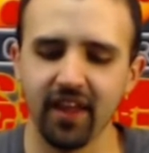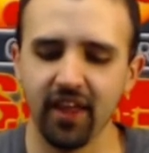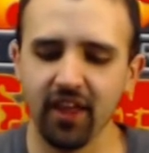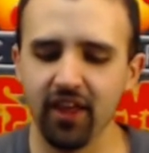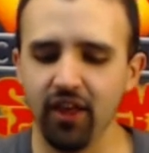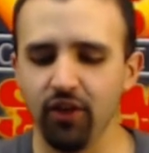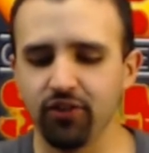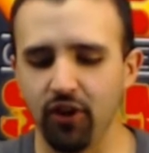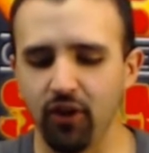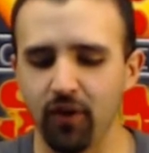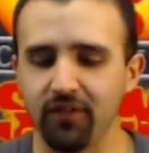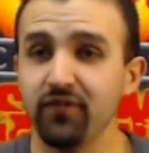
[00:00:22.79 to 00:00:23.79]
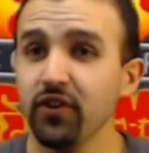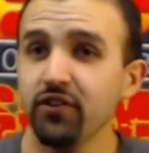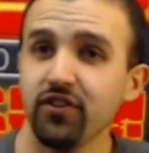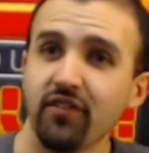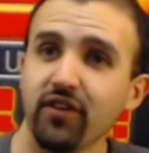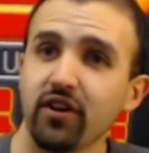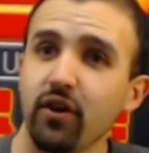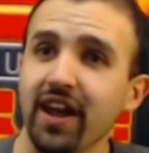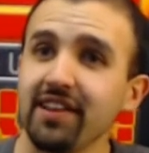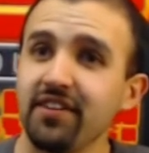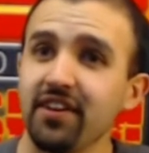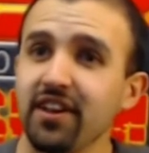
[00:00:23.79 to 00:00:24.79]
So first off, I'll go ahead and
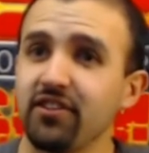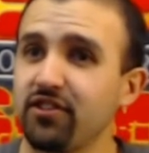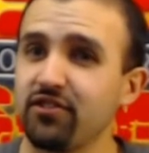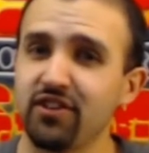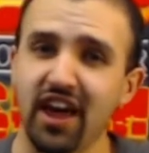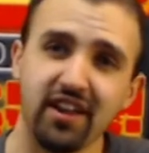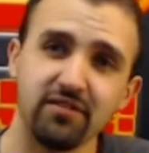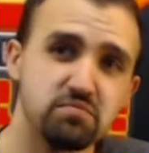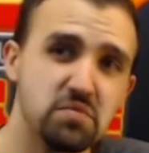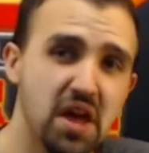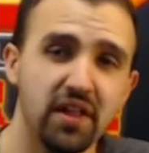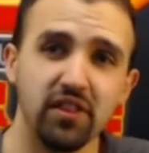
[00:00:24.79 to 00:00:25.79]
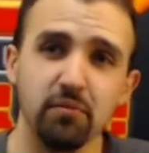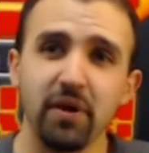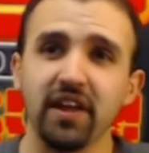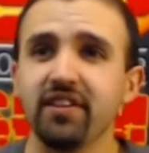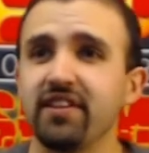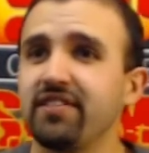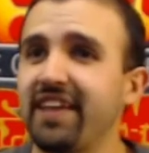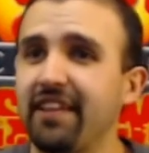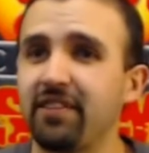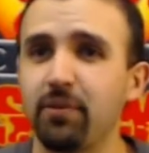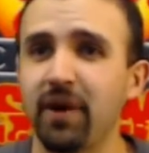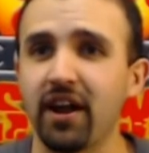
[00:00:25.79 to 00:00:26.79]
tell you just kind of the basic stats
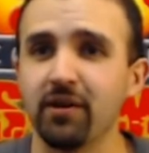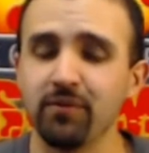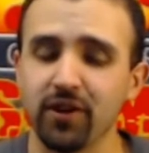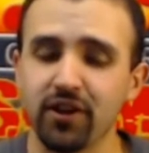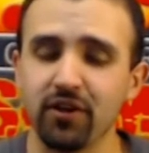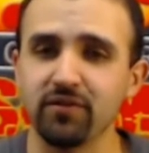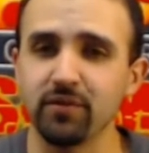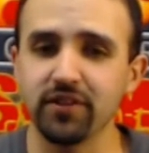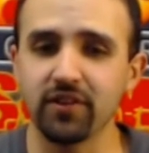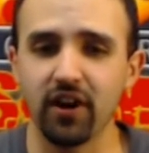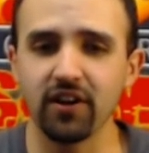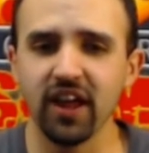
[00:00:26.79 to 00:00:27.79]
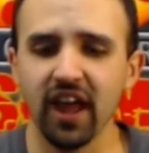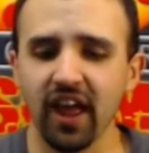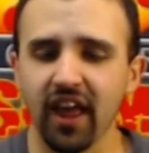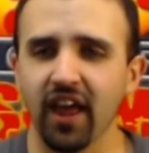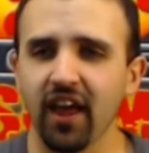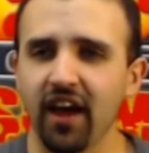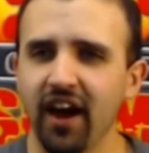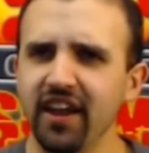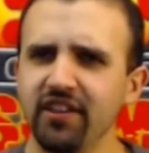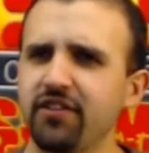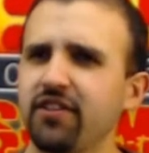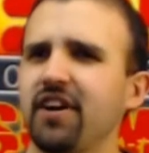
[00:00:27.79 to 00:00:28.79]
about him, from his card.
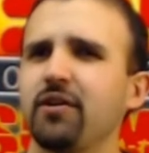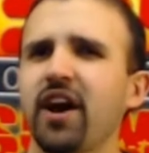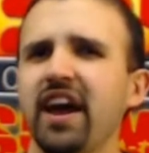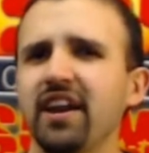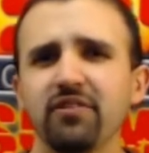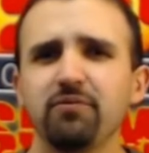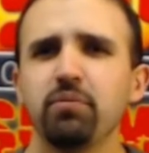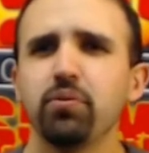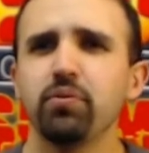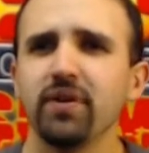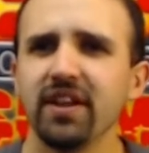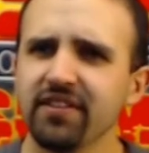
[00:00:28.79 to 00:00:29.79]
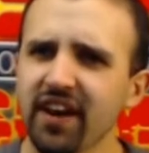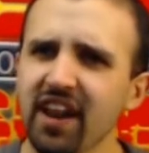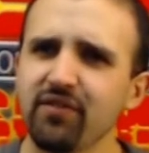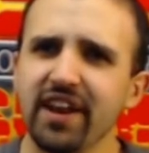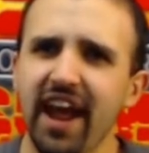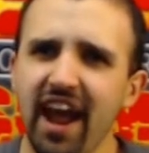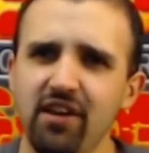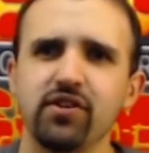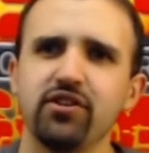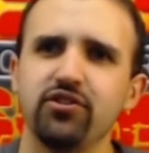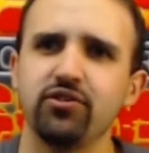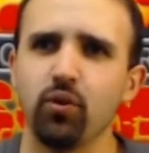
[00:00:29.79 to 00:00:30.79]
He's kind of an
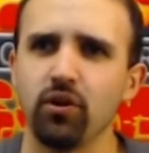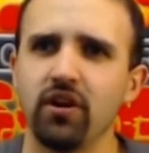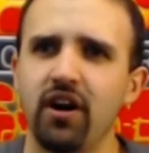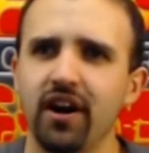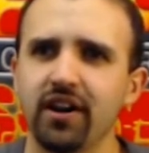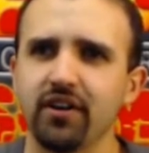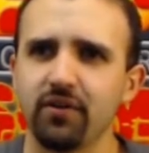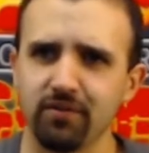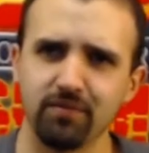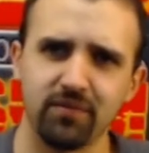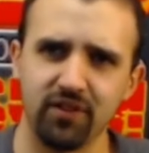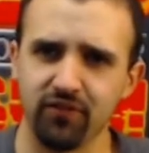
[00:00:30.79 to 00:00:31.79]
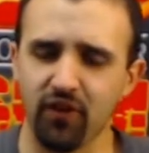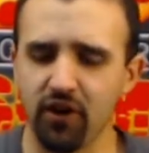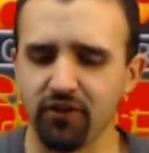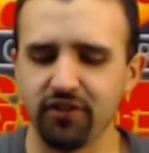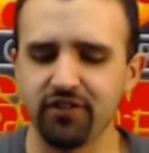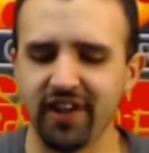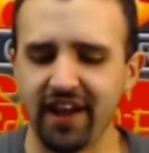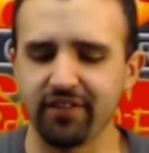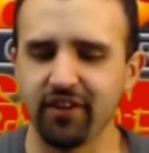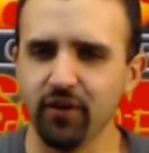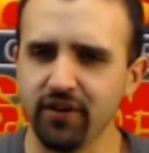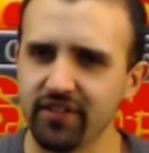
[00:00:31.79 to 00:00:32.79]
average Warlock as far as his stats go.
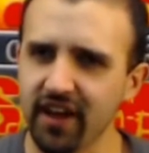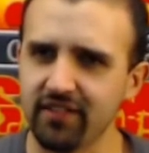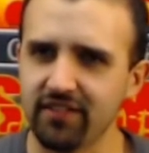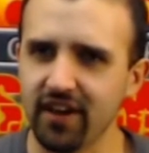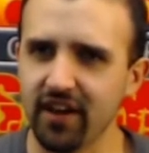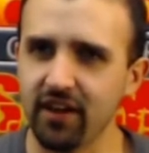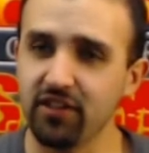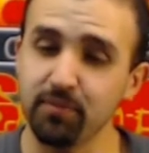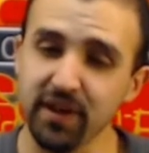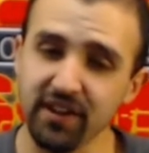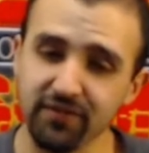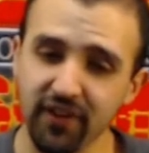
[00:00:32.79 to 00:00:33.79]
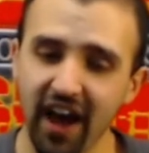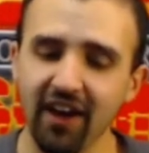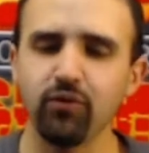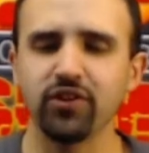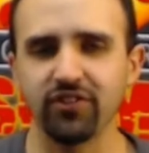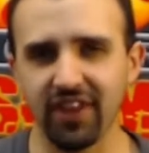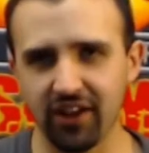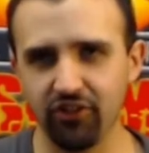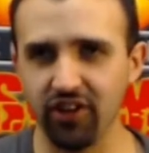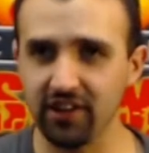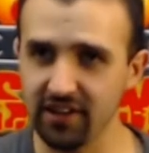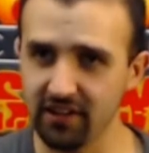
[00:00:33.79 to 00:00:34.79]
He's got Speed 5, which is actually a
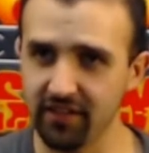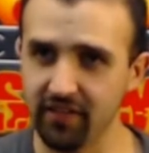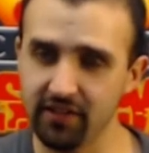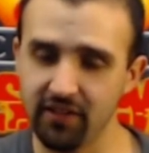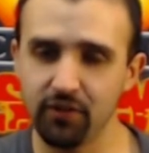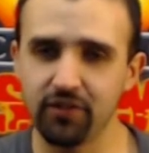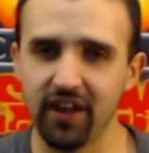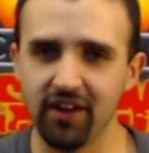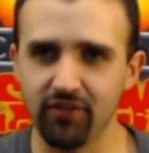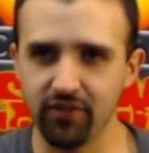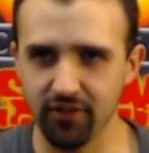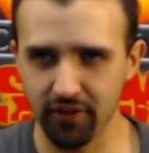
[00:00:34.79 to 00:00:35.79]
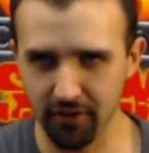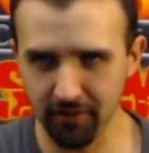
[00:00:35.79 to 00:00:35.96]
little on the slow side for Circle.